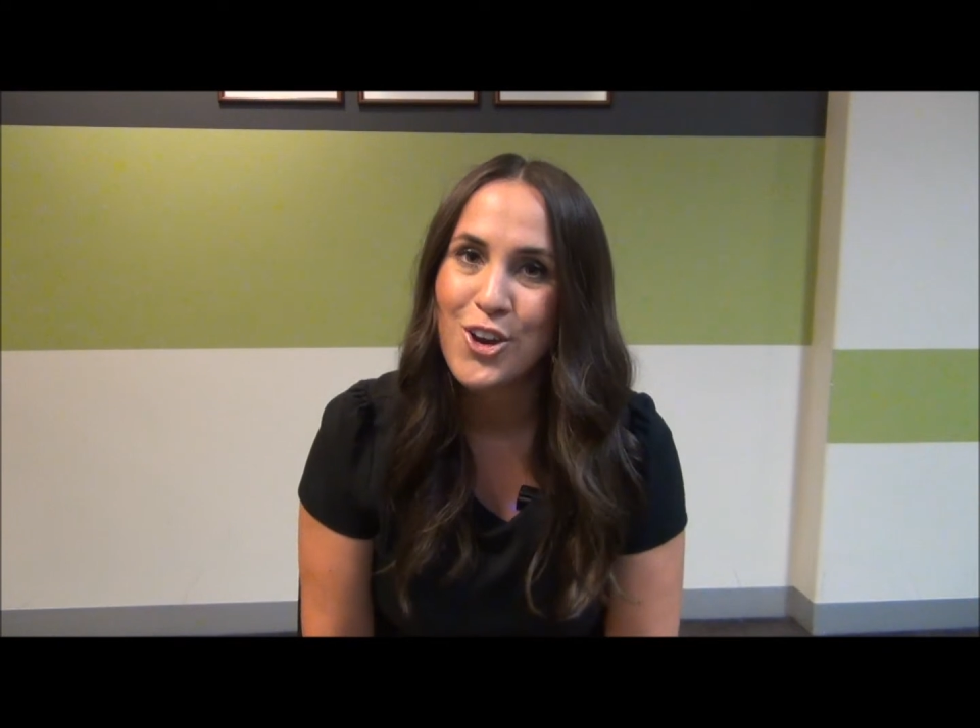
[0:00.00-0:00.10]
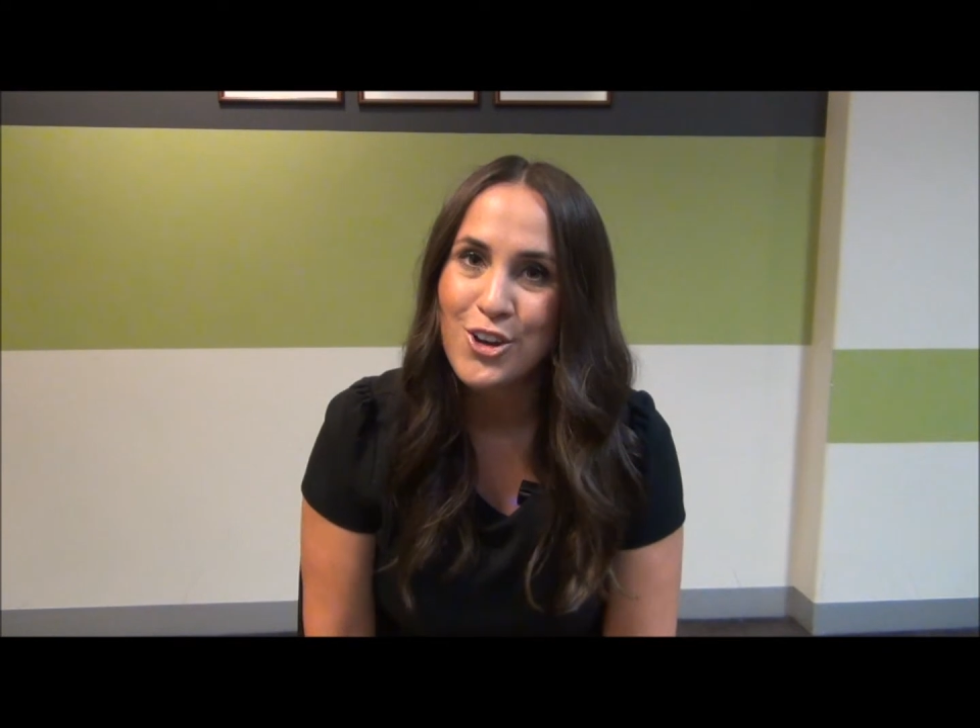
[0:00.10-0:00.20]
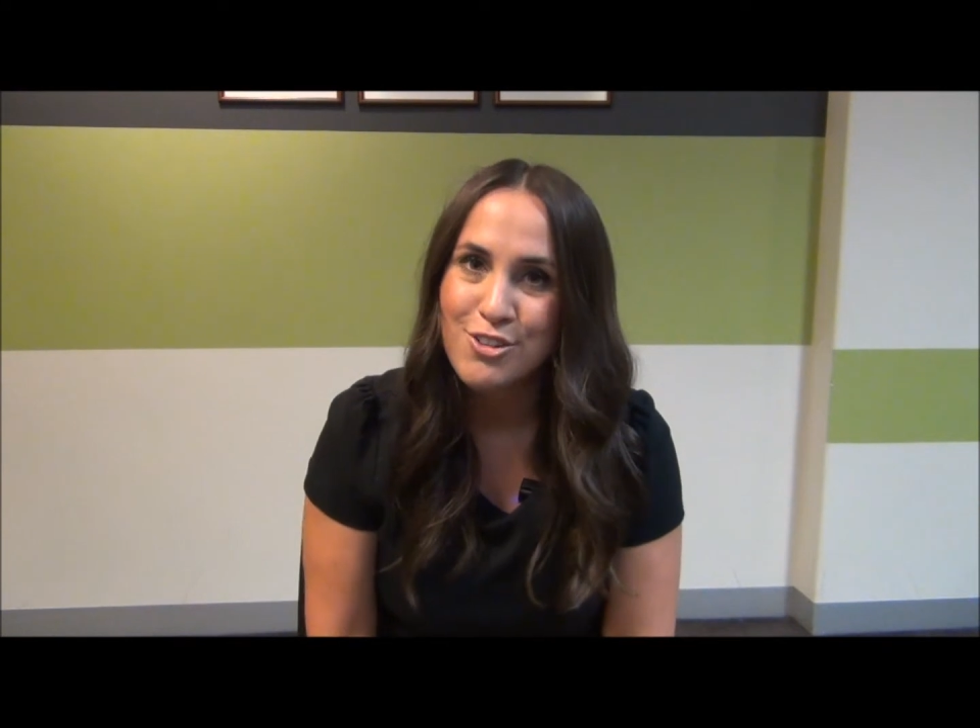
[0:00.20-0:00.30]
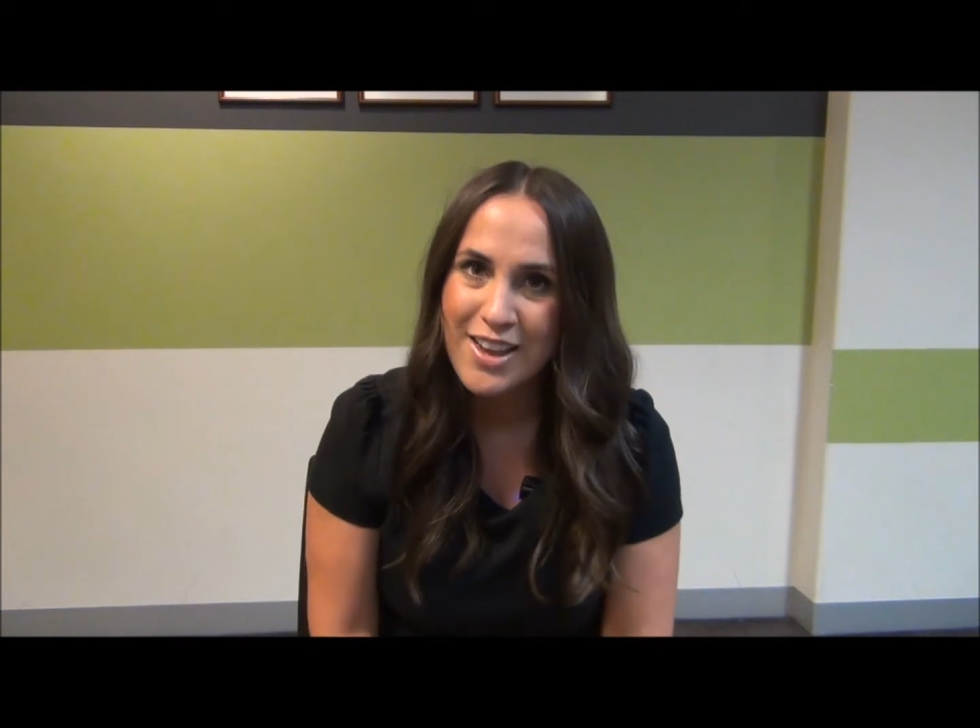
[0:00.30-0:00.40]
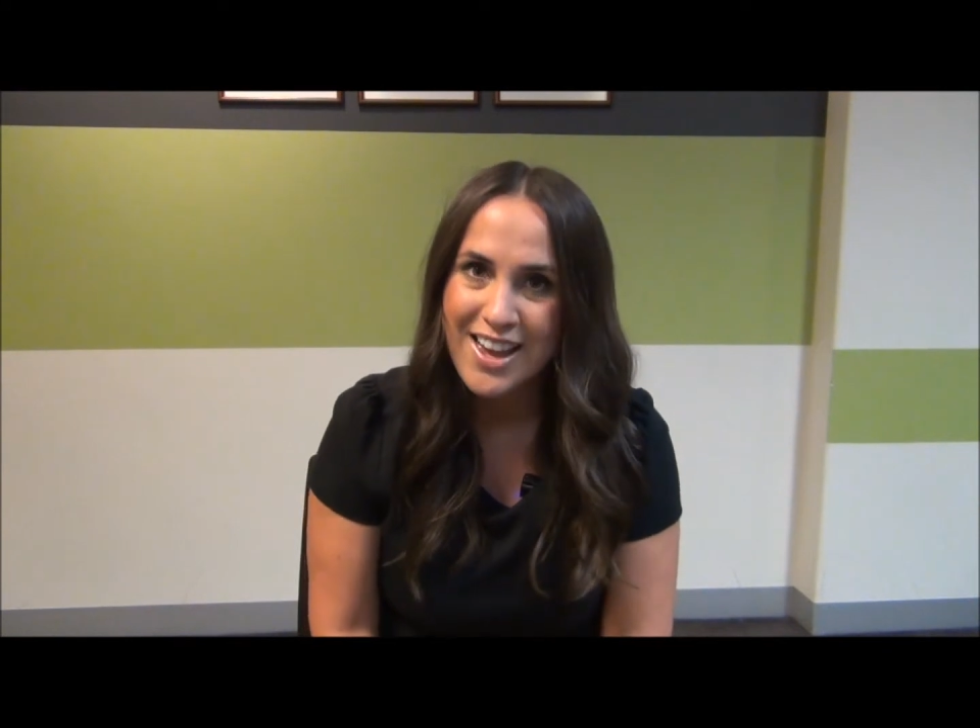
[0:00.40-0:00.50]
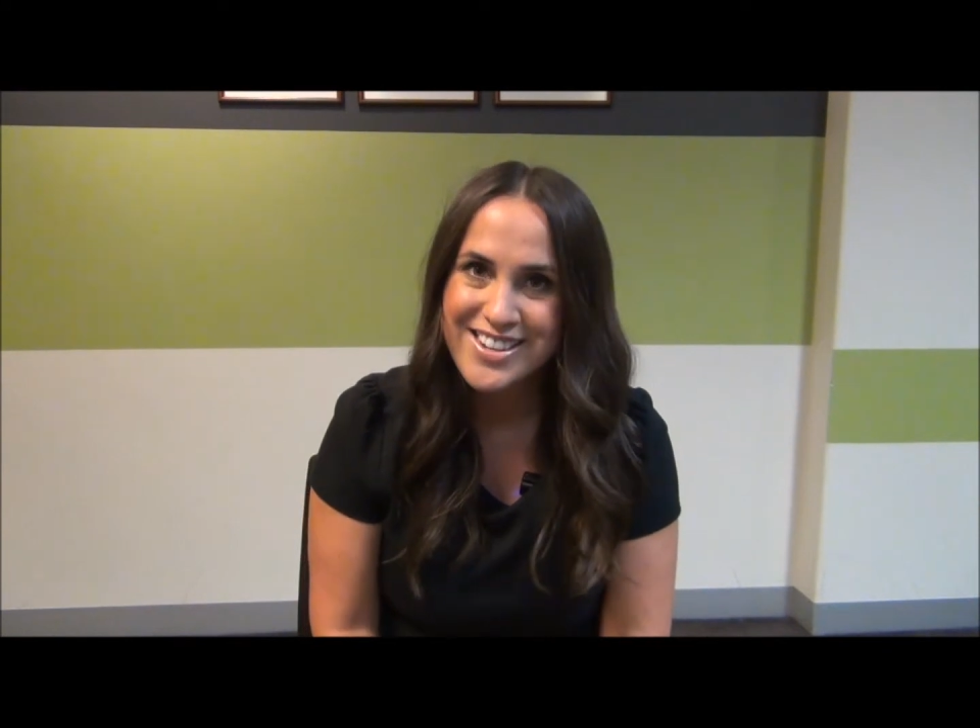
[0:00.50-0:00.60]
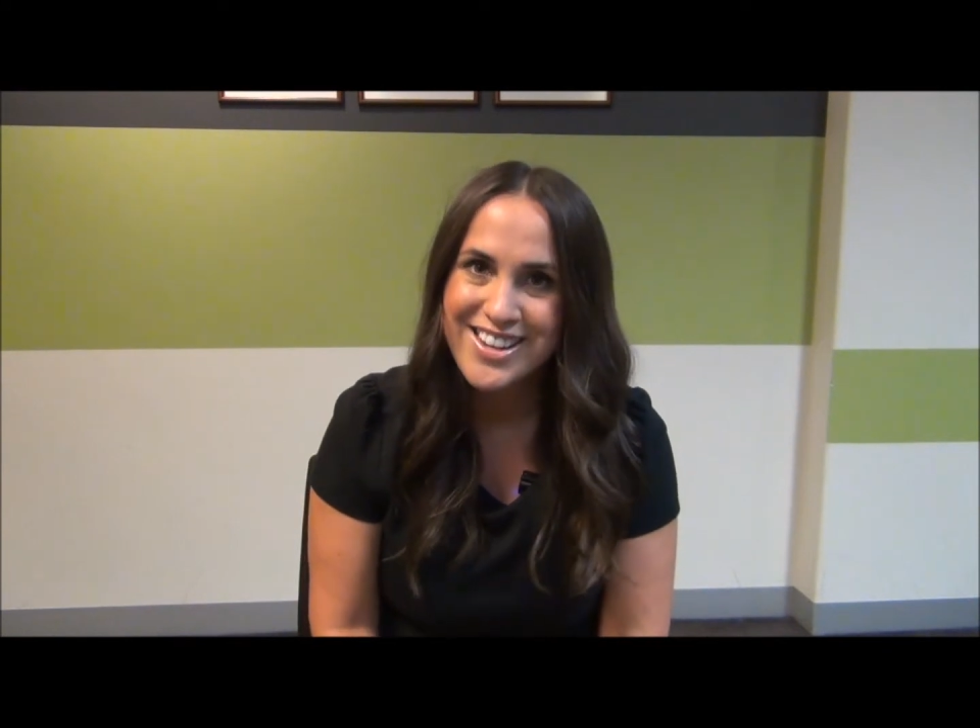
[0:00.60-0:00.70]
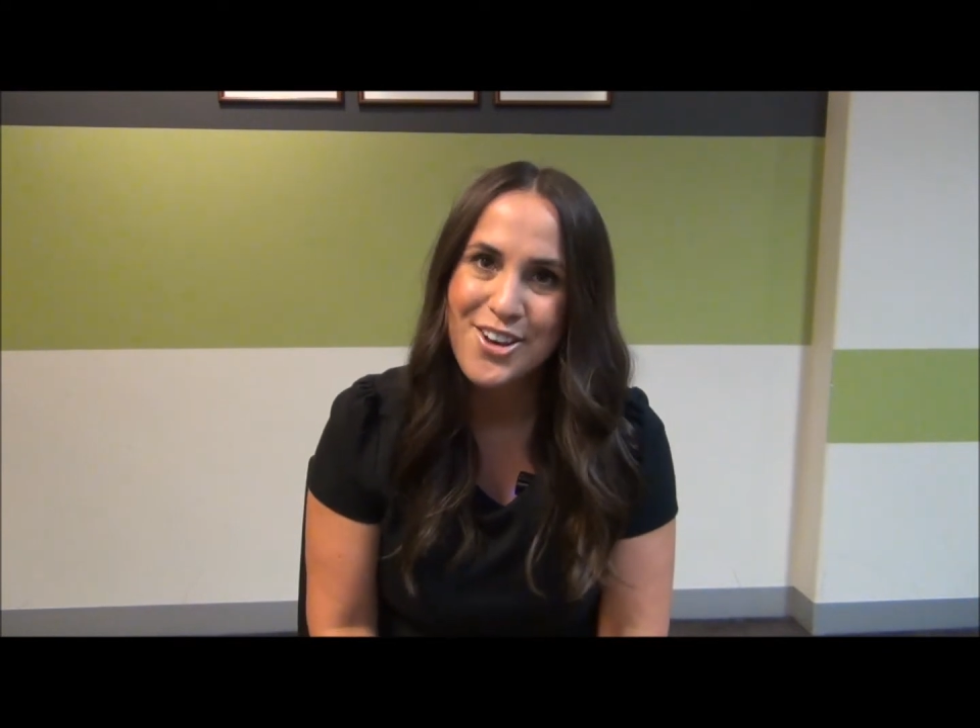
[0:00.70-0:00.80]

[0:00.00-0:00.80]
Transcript: co-founder